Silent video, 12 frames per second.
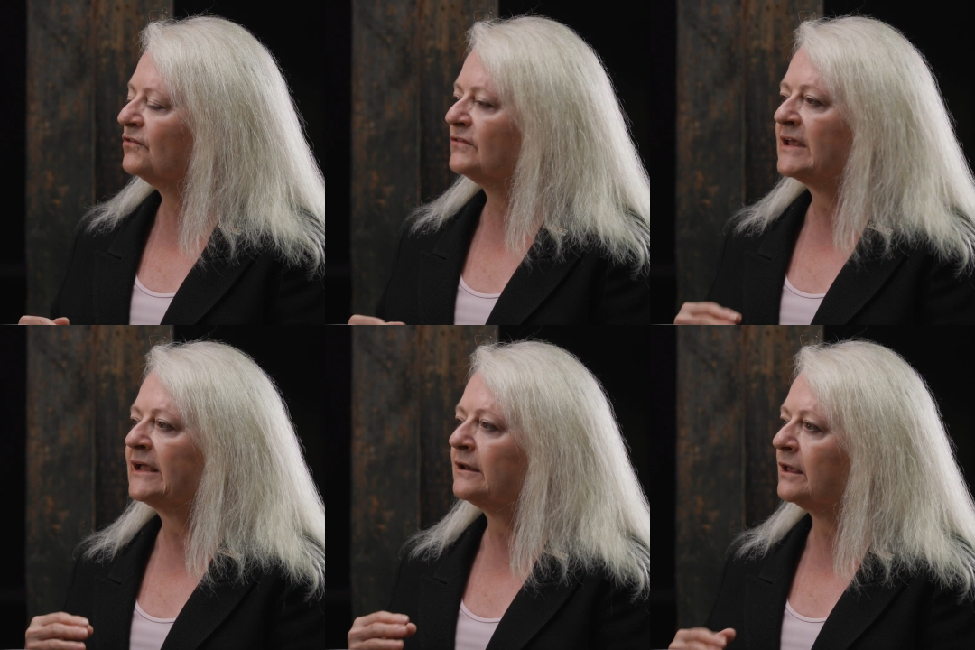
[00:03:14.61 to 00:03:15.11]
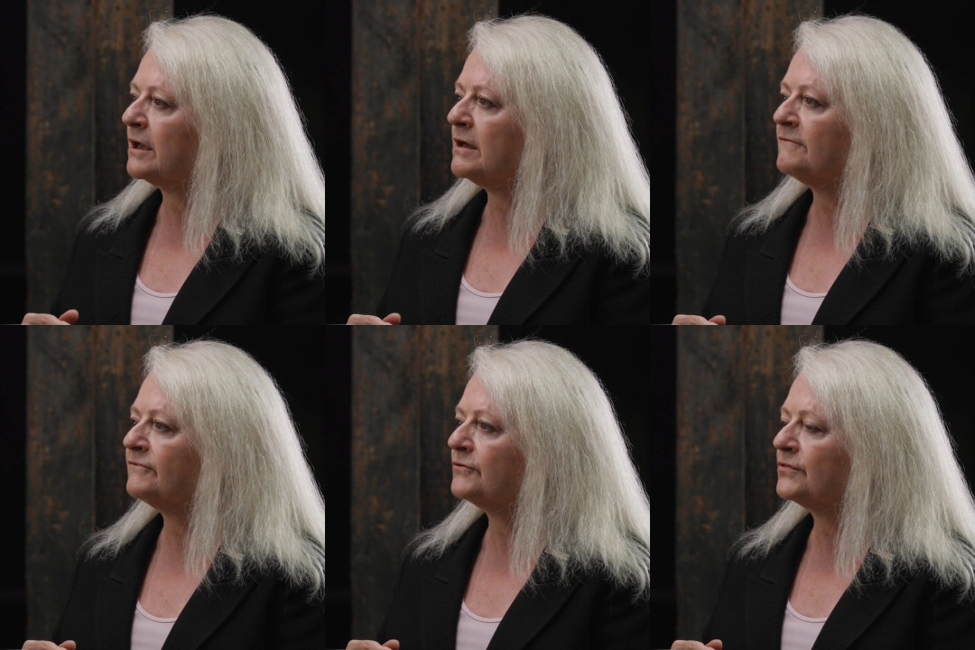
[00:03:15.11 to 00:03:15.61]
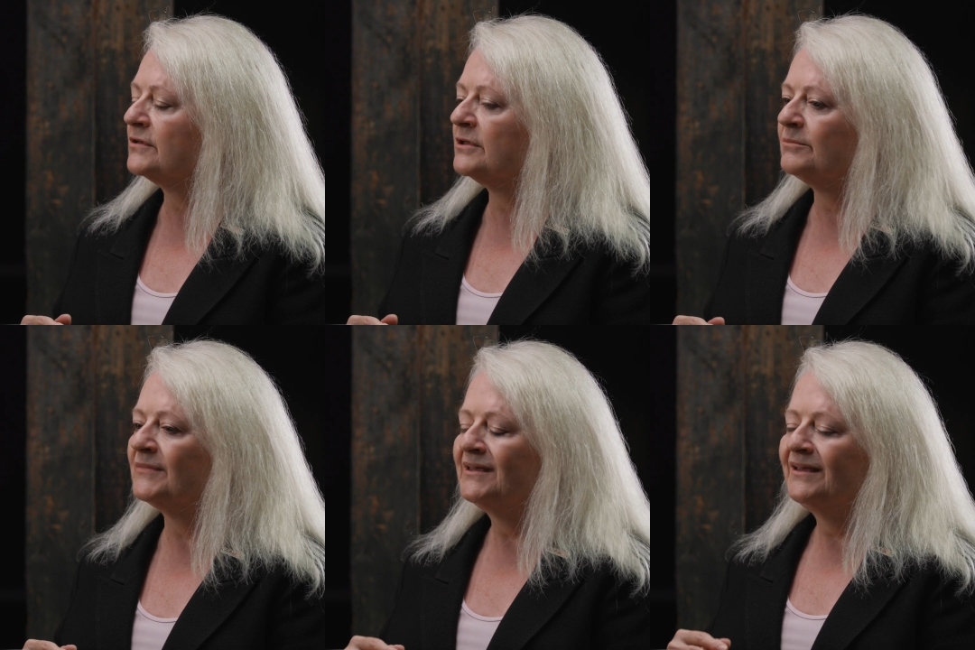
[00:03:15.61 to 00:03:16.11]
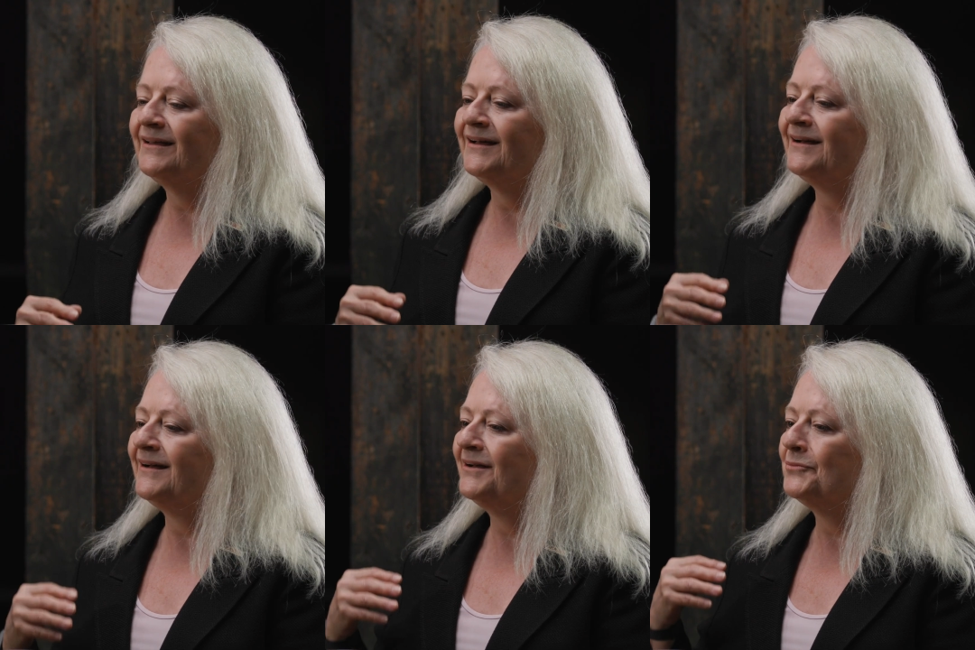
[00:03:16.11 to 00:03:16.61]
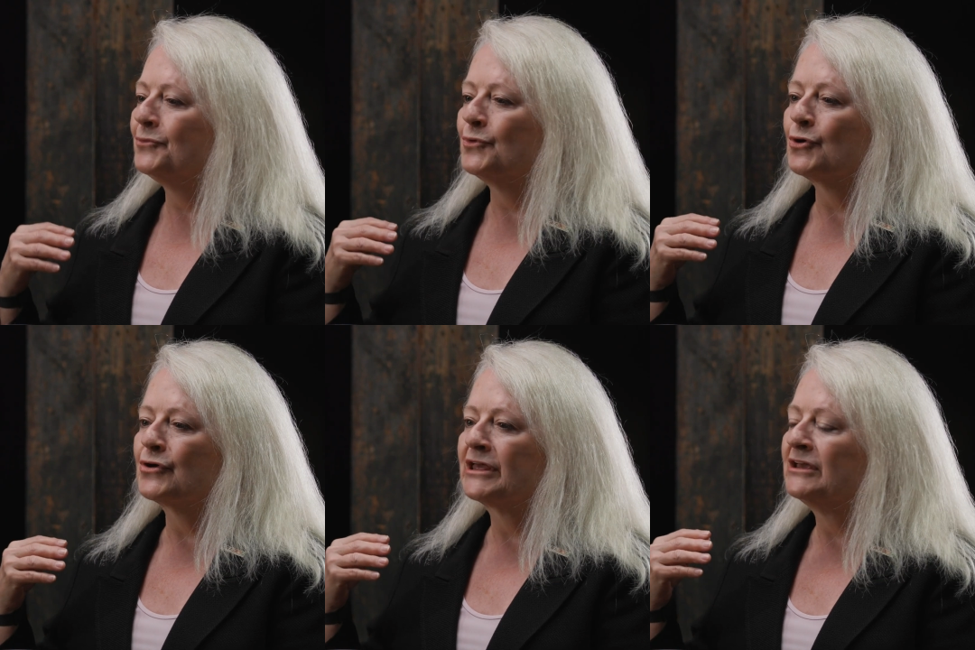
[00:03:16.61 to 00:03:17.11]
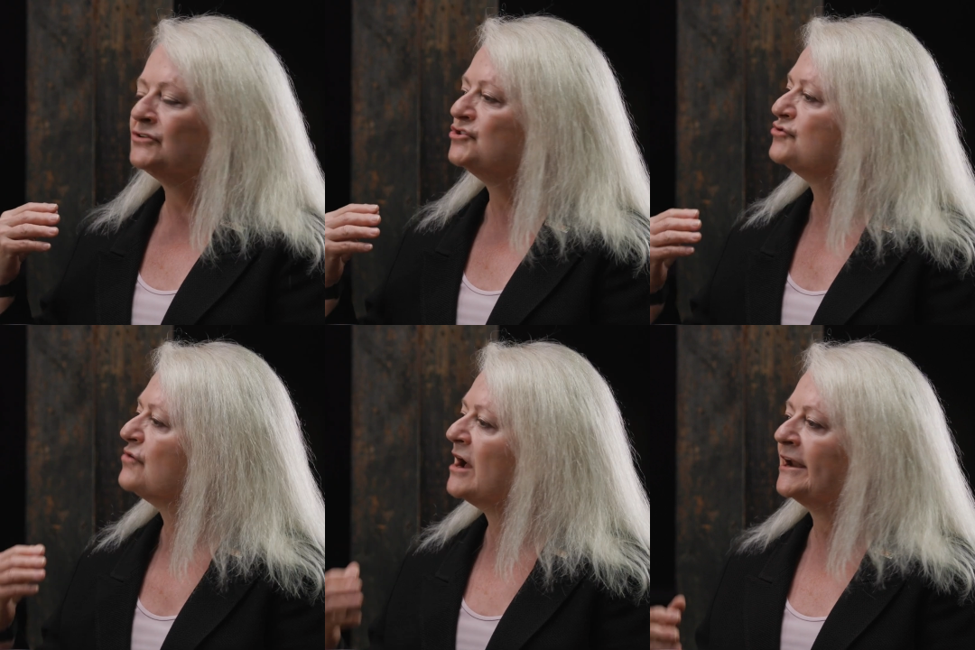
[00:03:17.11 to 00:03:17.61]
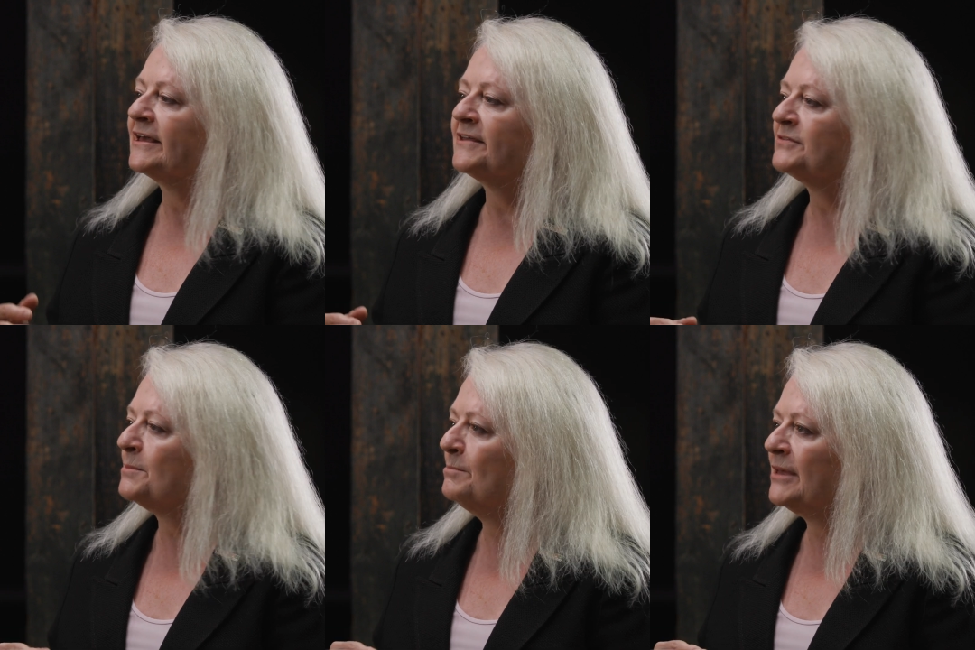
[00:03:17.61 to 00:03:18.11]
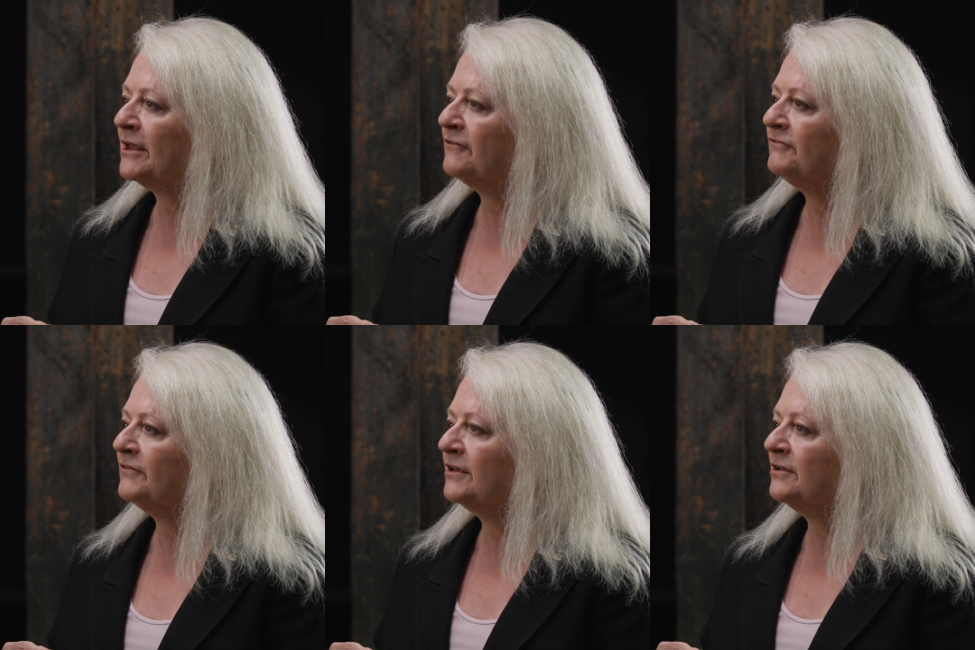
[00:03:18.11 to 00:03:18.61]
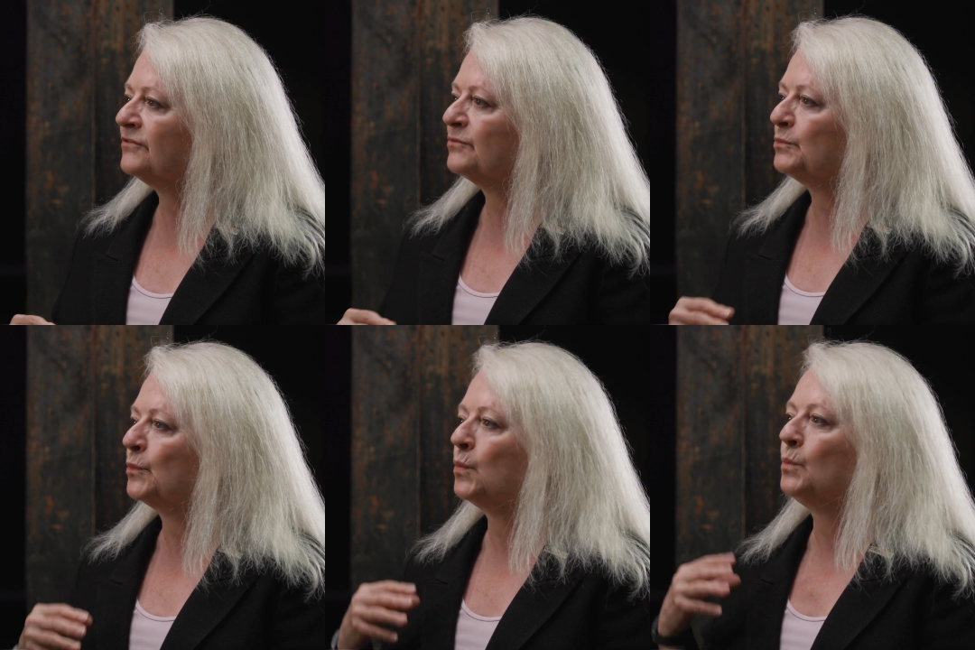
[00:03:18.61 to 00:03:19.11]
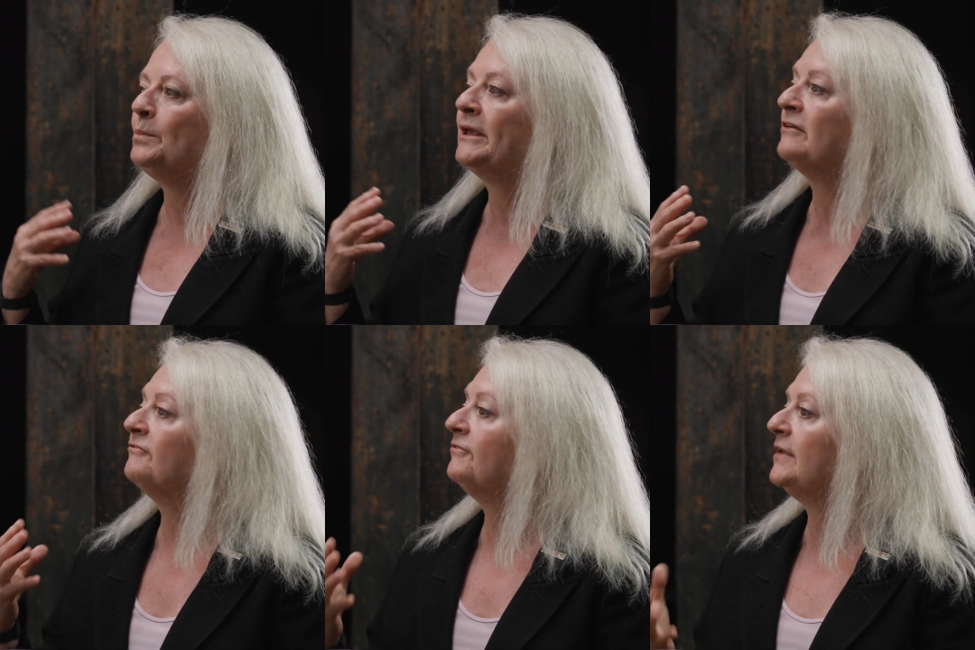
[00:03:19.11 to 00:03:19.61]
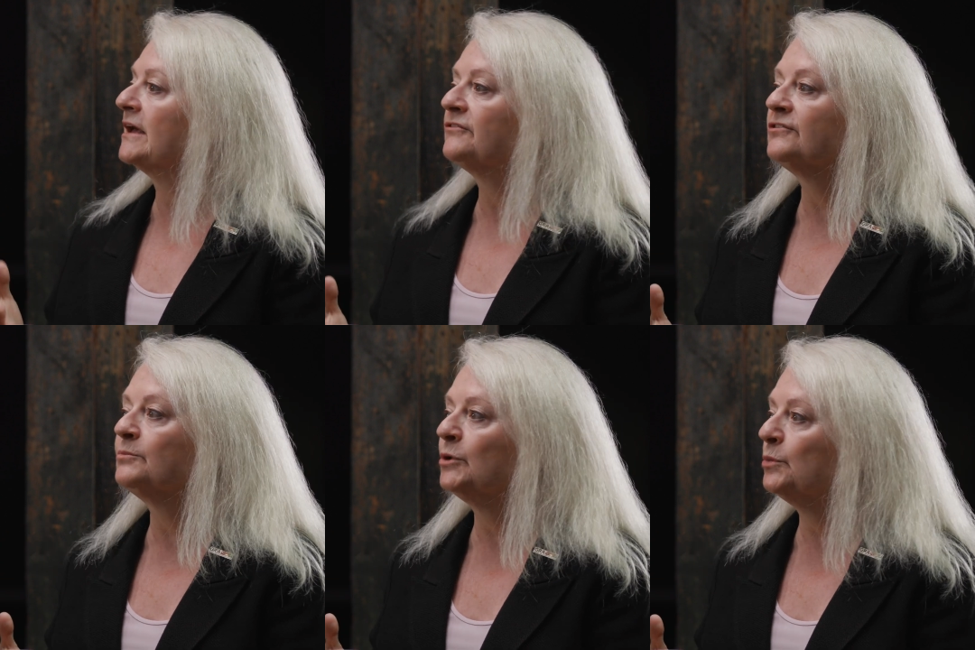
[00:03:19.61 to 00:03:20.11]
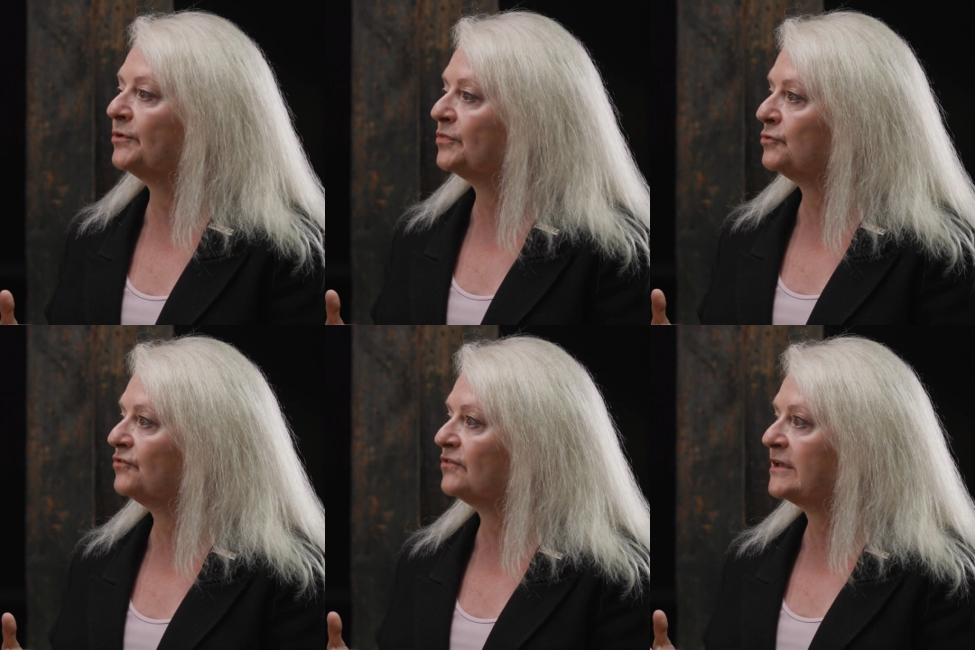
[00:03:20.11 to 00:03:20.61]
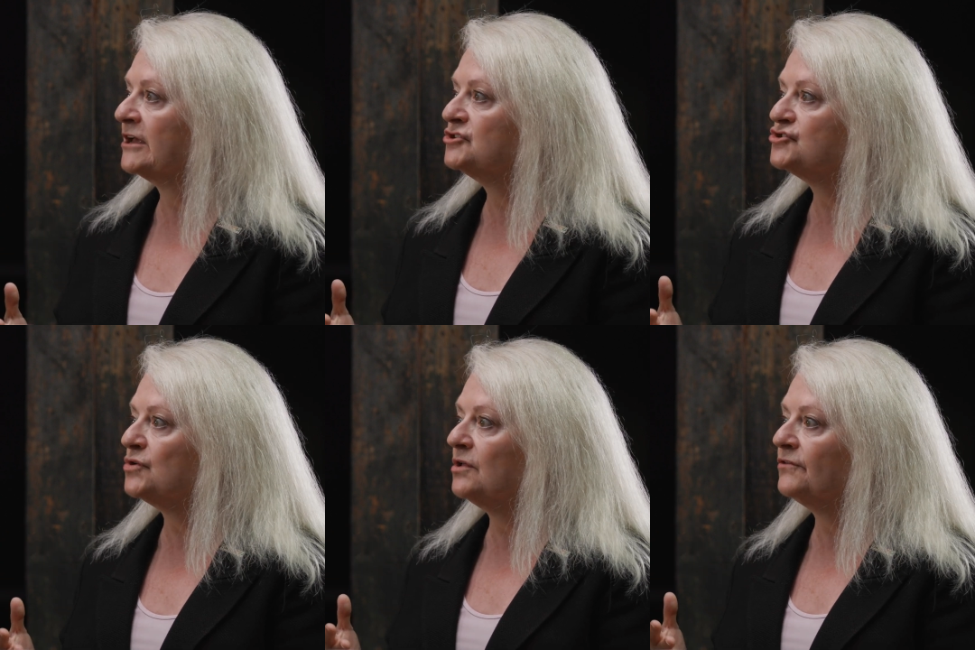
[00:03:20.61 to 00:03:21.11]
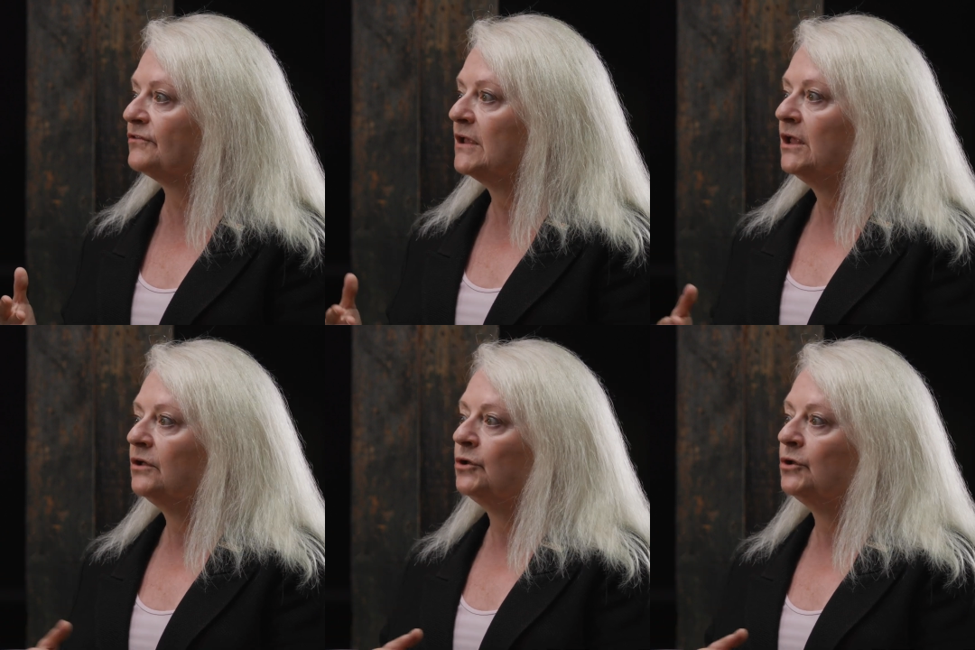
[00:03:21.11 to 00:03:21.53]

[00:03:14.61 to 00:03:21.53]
standing up for them, working to try to get them benefits, being flexible with their schedules.